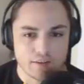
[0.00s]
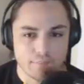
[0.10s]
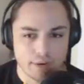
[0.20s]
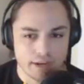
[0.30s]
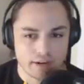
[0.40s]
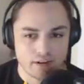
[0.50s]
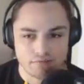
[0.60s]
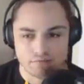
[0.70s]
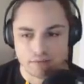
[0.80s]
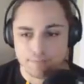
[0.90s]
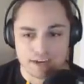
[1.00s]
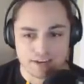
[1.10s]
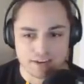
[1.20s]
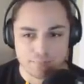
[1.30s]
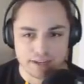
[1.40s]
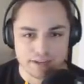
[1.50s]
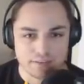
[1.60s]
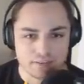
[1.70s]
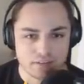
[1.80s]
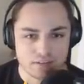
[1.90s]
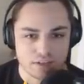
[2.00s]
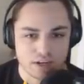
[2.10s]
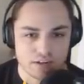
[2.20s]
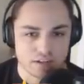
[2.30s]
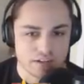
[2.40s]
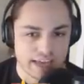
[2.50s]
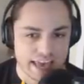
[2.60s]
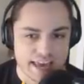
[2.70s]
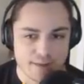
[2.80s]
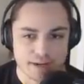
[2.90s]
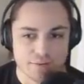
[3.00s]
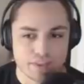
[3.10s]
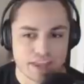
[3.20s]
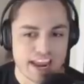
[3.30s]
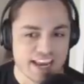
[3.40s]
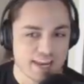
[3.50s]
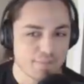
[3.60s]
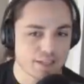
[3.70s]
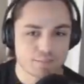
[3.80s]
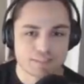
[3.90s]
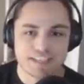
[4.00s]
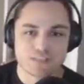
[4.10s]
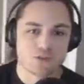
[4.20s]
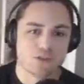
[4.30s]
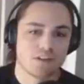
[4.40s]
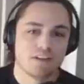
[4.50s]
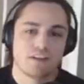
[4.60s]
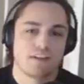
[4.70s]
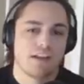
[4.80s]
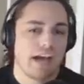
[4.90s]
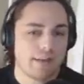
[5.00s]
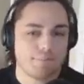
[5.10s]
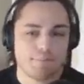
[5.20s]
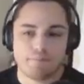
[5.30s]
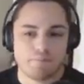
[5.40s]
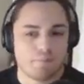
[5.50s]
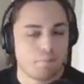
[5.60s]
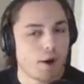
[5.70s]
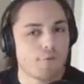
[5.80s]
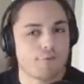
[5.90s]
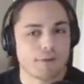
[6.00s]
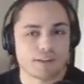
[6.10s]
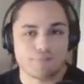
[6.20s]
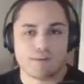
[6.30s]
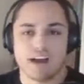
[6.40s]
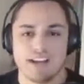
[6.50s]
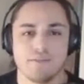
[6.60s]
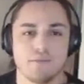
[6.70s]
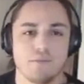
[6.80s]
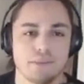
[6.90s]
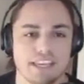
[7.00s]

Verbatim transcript: but I'm not gonna complain. You know, anybody with like 80 plus potential, I'm perfectly fine with